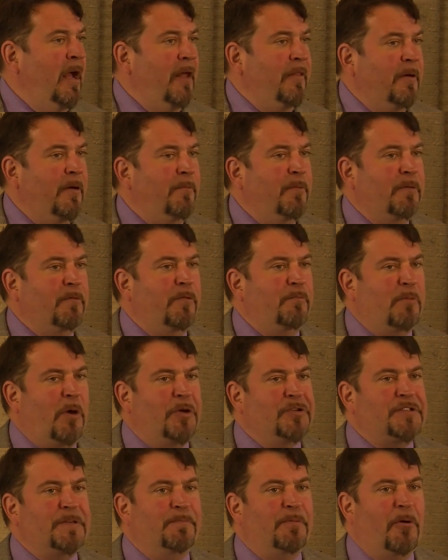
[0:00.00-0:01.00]
But what
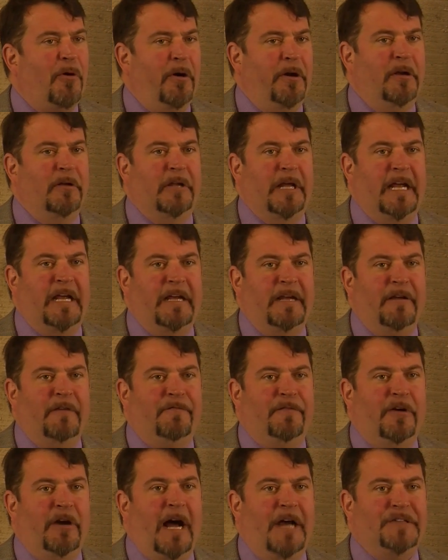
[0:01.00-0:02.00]
most importantly,
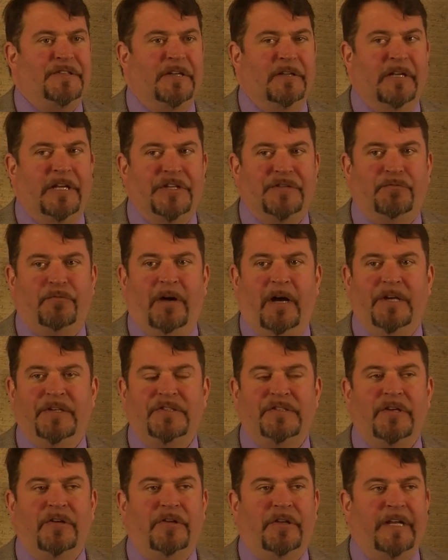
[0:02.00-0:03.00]
for us at least,
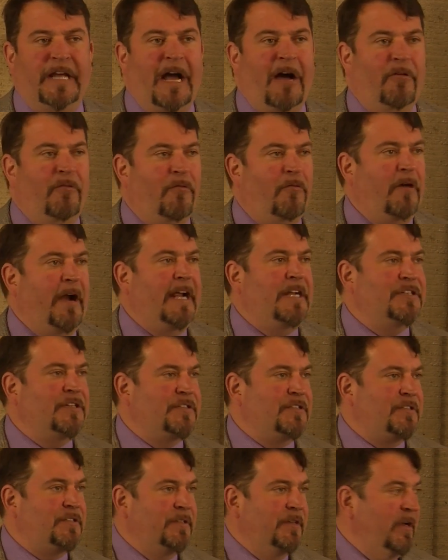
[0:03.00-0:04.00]
was the
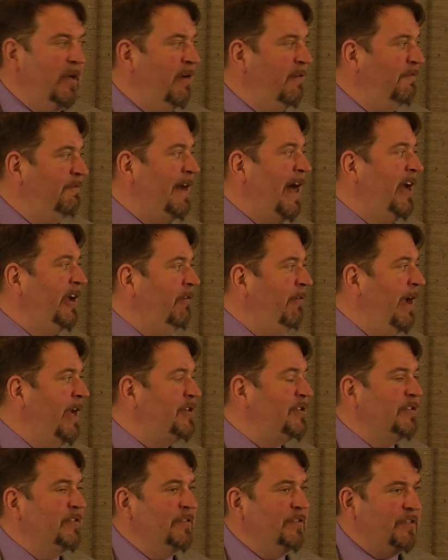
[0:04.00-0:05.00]
outrageous
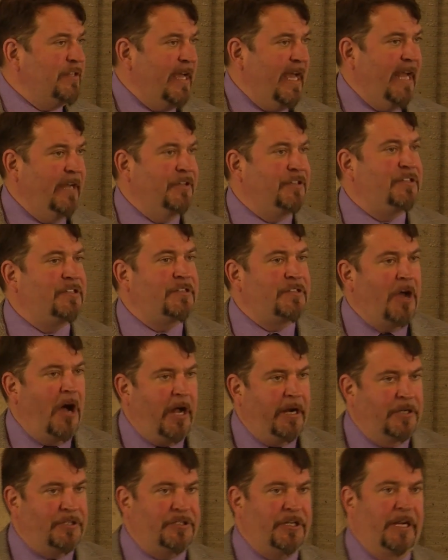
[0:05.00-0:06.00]
valuations and
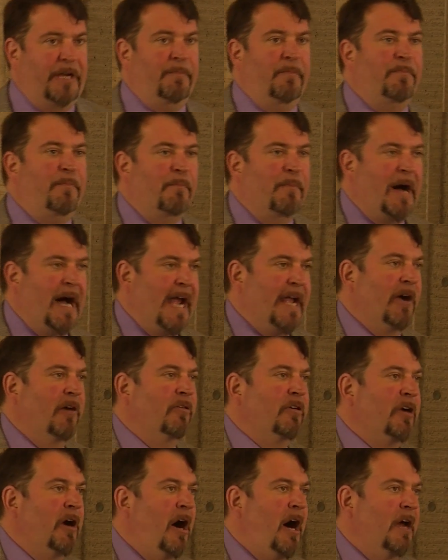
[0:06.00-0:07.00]
astonishing
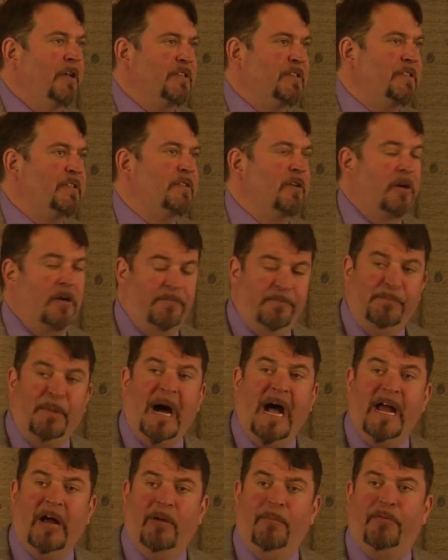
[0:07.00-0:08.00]
buyout costs or
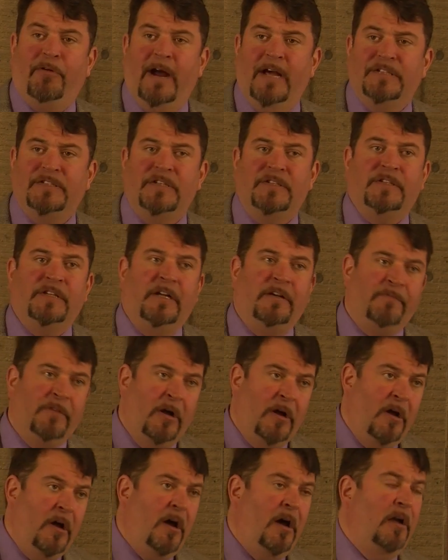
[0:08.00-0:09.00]
buyout prices that
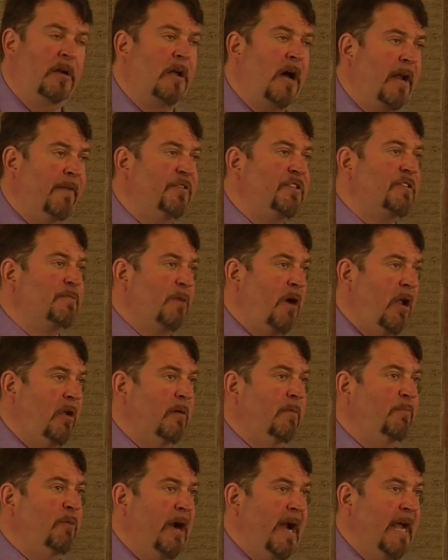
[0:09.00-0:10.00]
a lot of
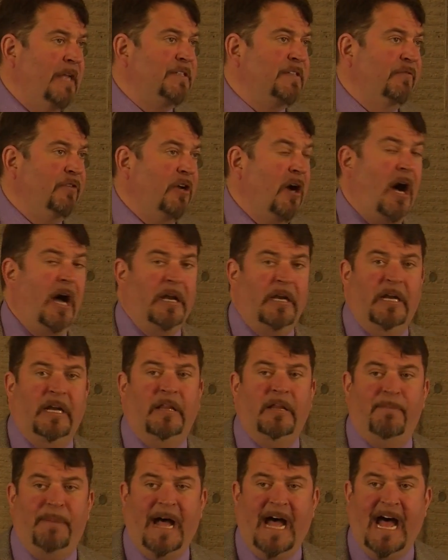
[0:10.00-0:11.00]
smaller brands have gotten
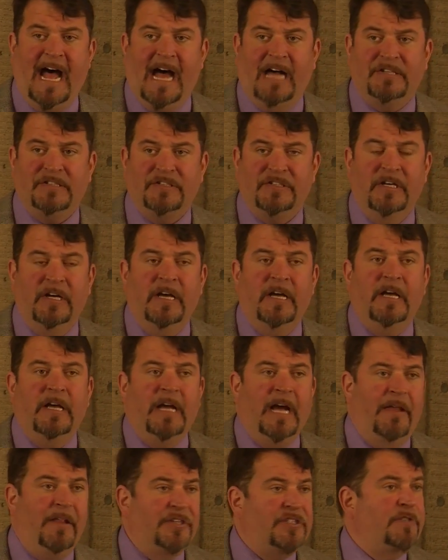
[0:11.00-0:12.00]
in the past.
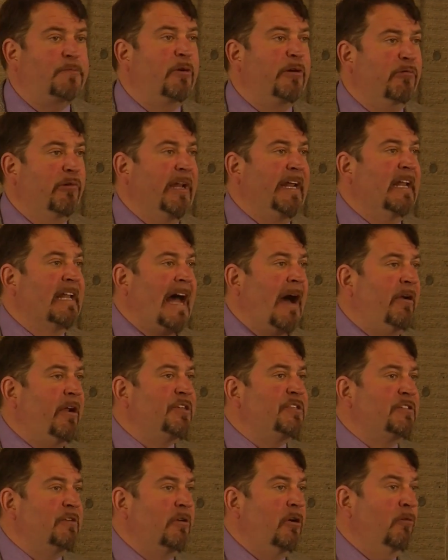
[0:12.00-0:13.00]
And this is what really allowed
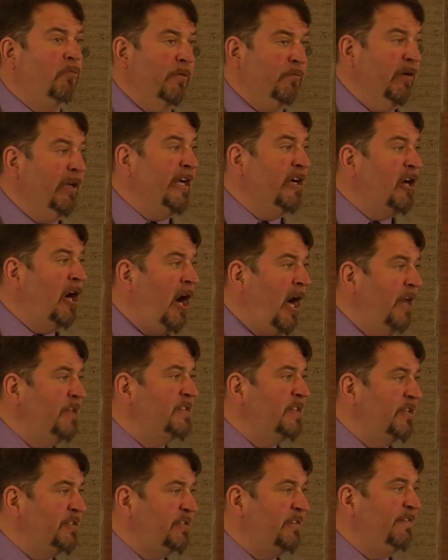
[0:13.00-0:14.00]
us to, or what really
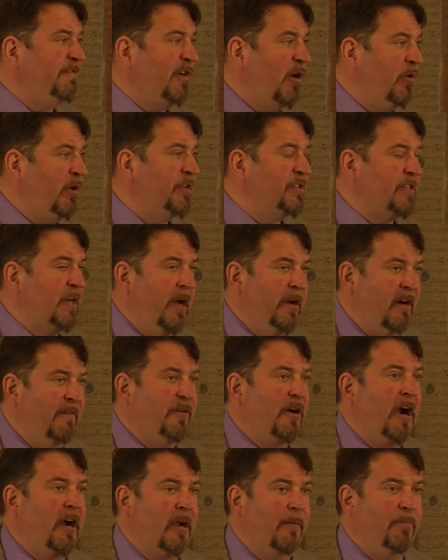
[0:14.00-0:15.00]
caused us to focus on our
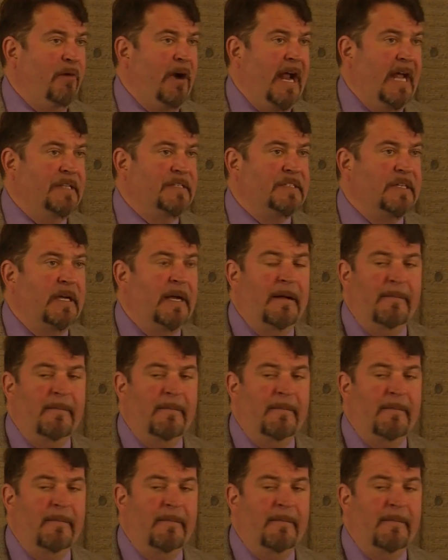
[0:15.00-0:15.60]
vodka brands